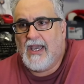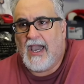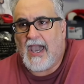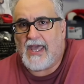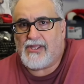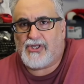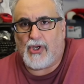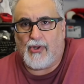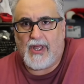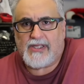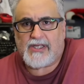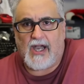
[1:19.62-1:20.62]
and
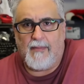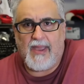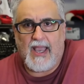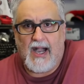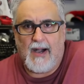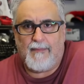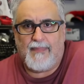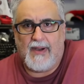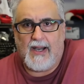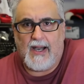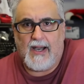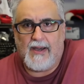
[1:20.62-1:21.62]
so that's coming up
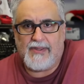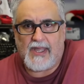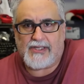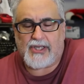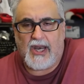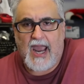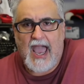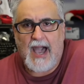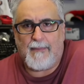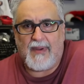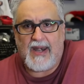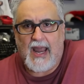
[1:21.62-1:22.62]
that's going to
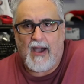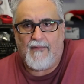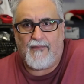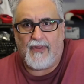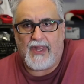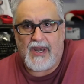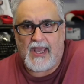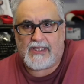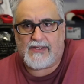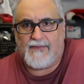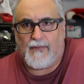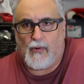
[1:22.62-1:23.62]
happen now for the
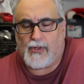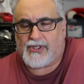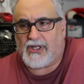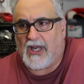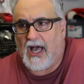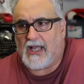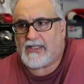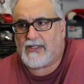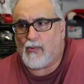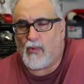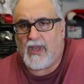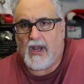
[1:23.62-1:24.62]
next four
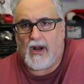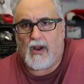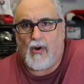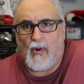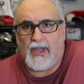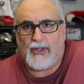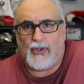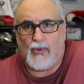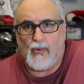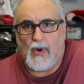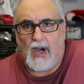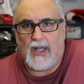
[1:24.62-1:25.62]
slots we are going
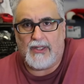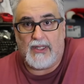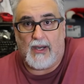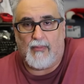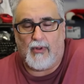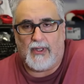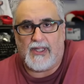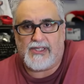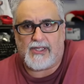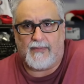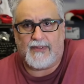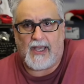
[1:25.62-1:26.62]
to double
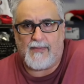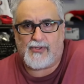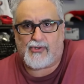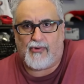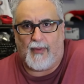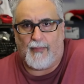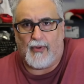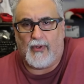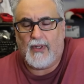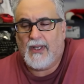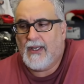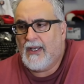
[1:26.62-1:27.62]
and sometimes
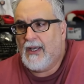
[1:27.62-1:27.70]
triple